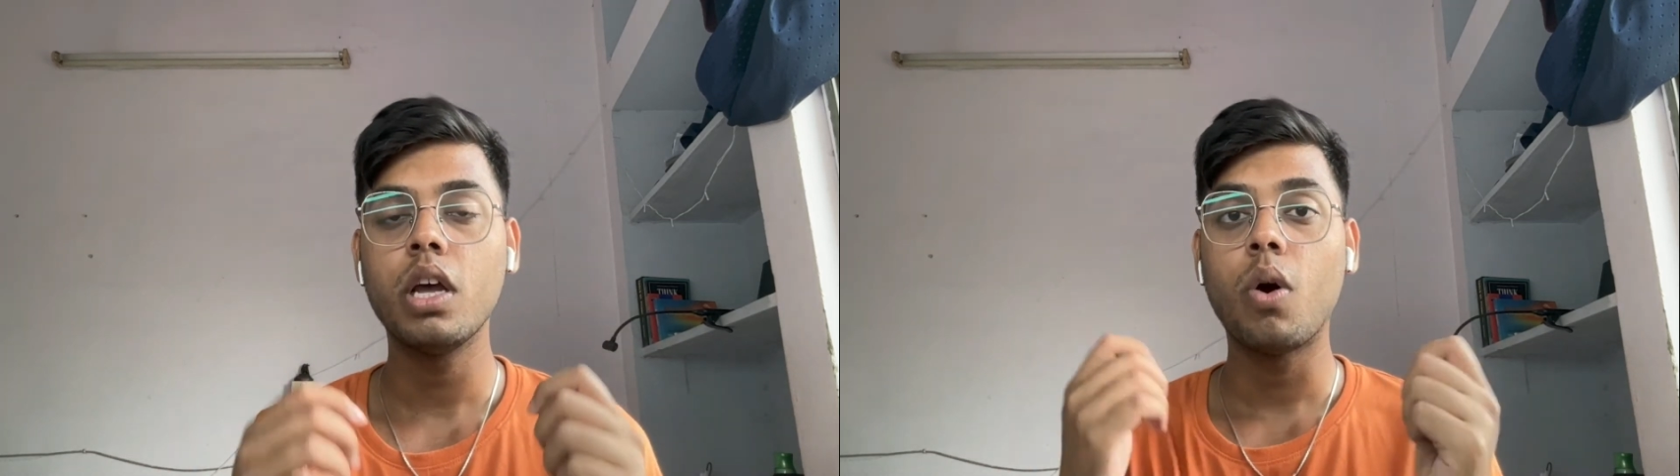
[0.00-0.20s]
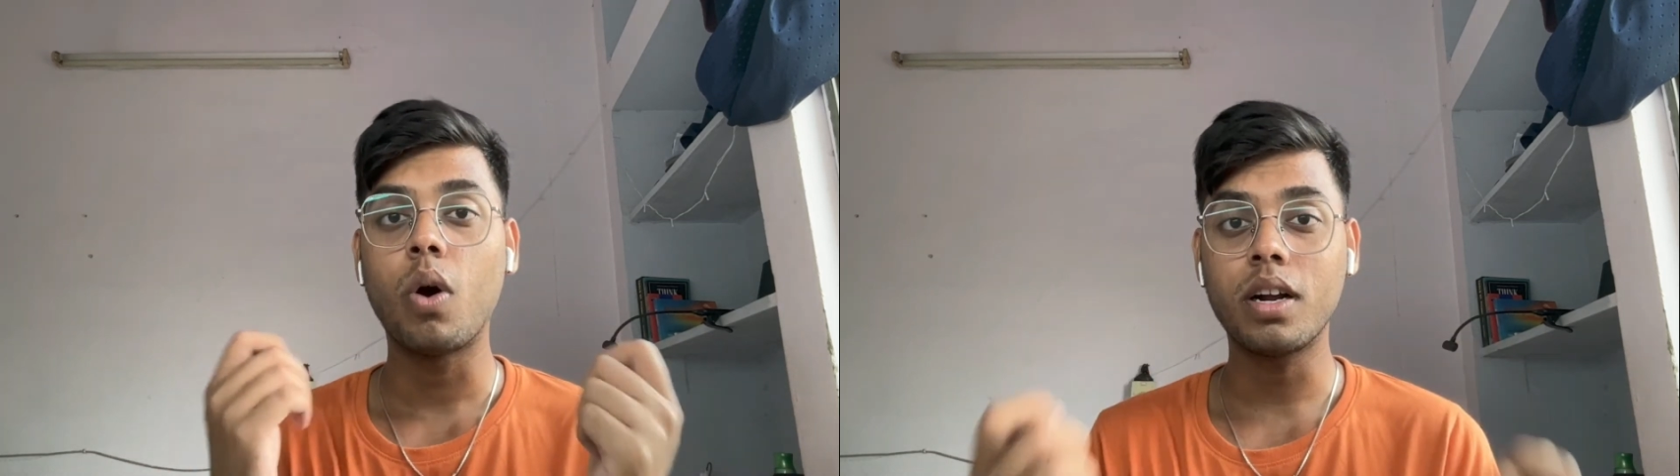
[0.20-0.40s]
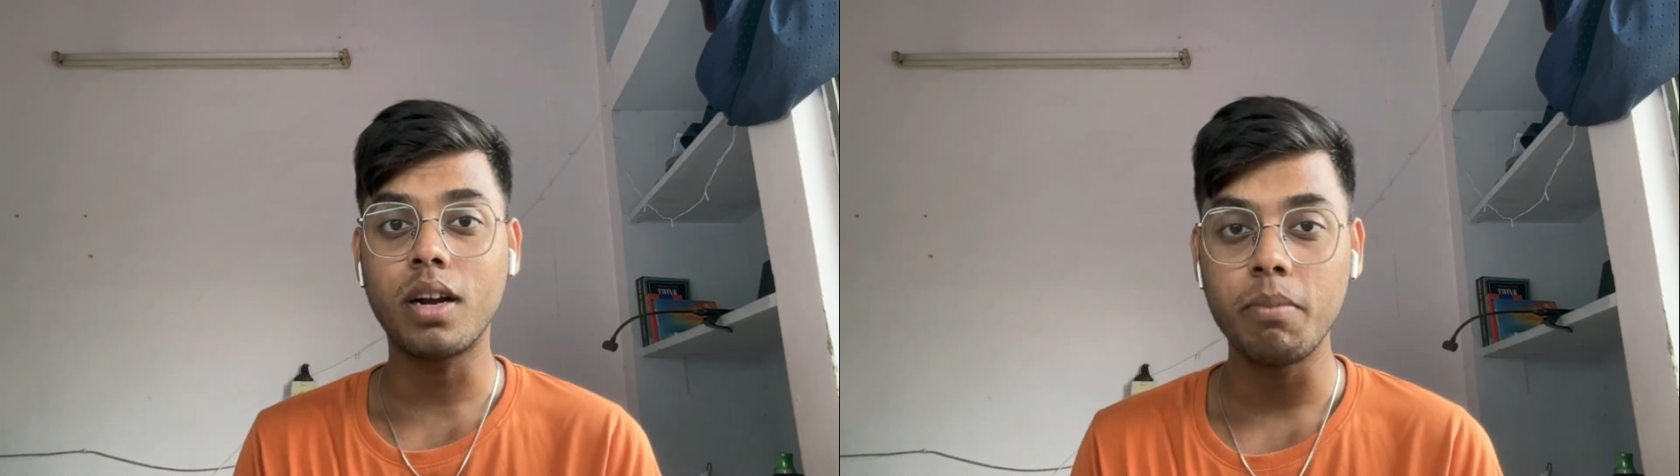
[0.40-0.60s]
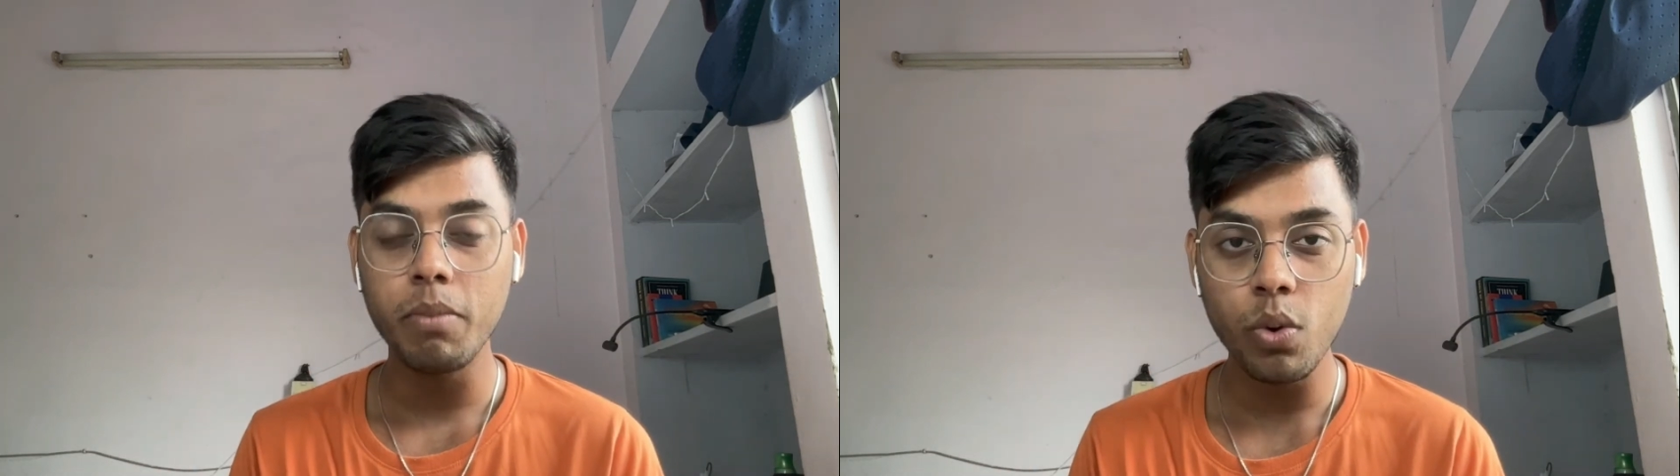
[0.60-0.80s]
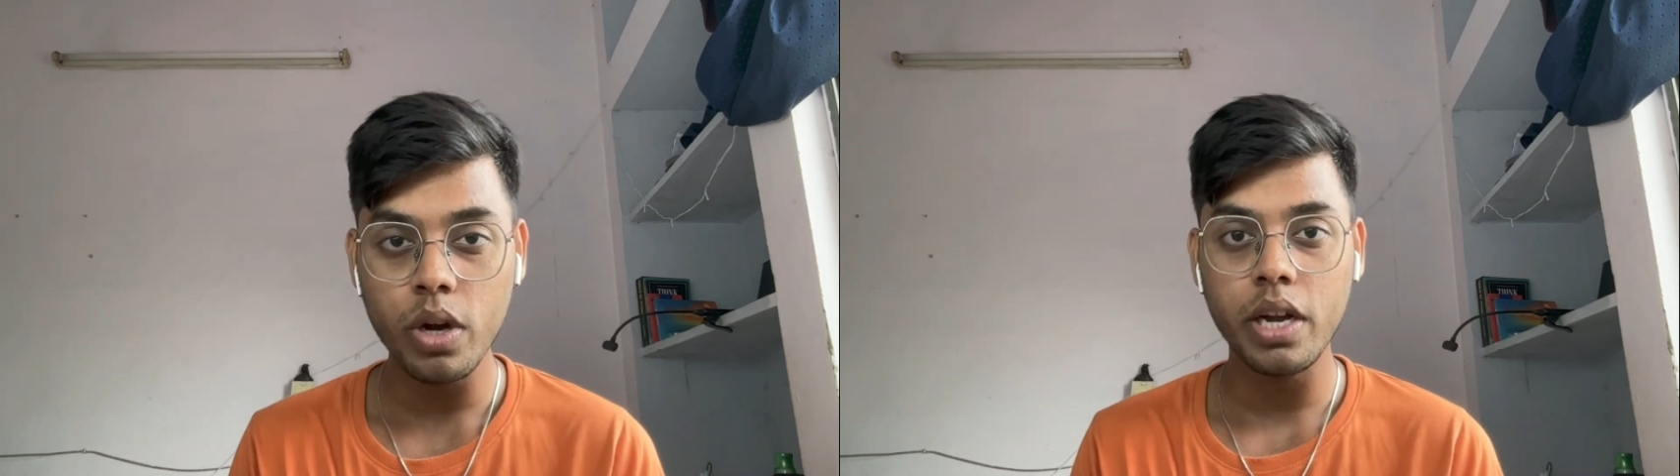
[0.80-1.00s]
or a
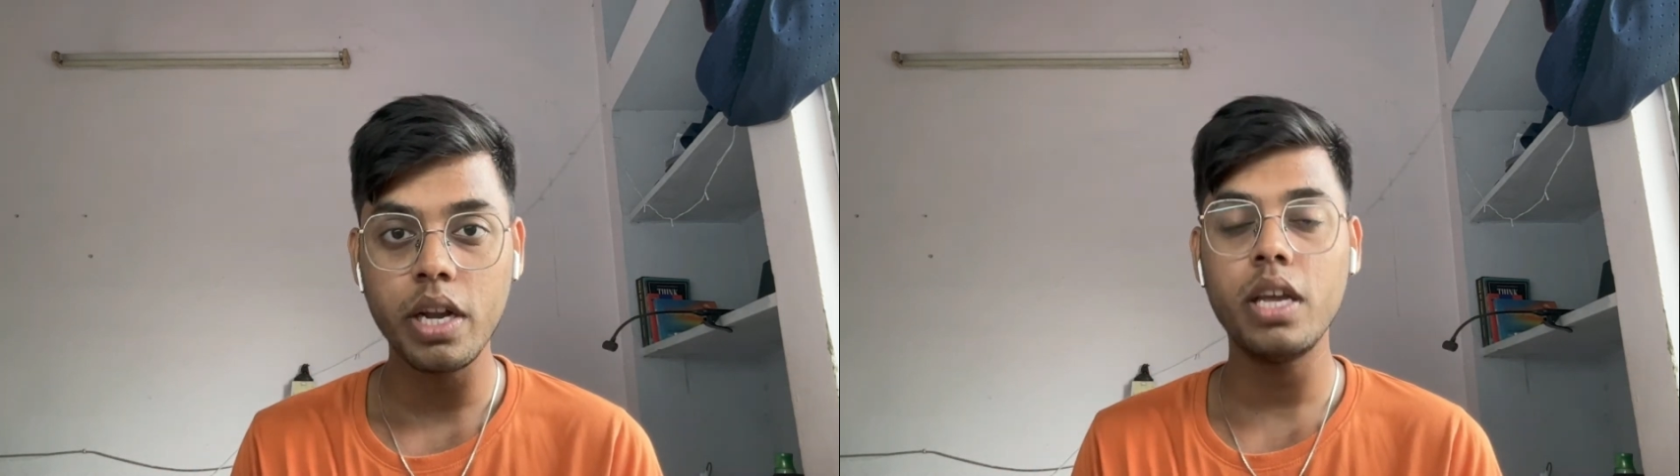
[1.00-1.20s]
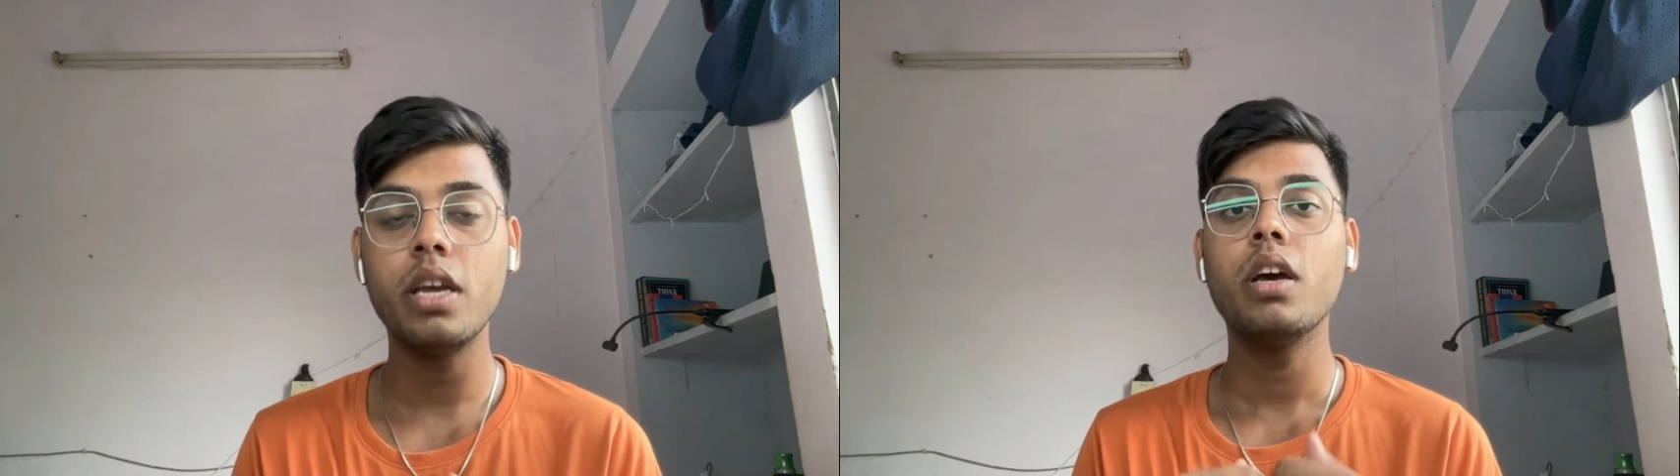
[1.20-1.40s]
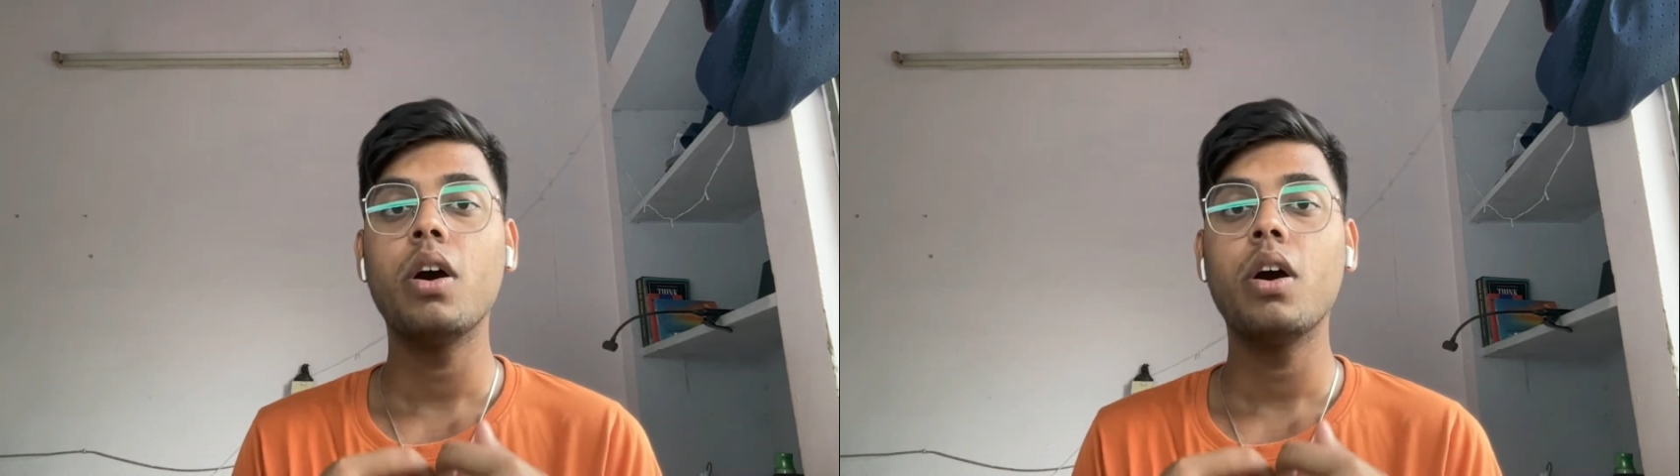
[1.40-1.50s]
community,